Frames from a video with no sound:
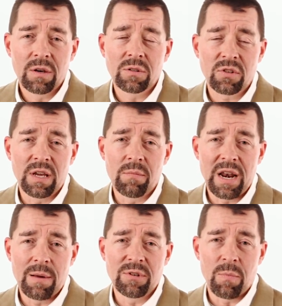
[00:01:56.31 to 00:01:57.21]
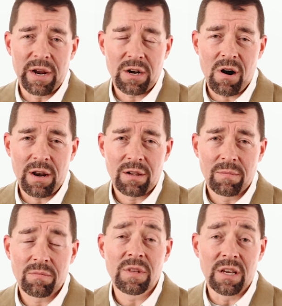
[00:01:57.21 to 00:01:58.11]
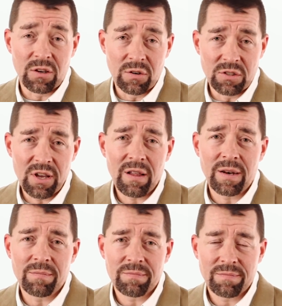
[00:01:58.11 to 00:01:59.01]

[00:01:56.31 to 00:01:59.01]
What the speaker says: Once again, my name is Mike Crandall, and good selling.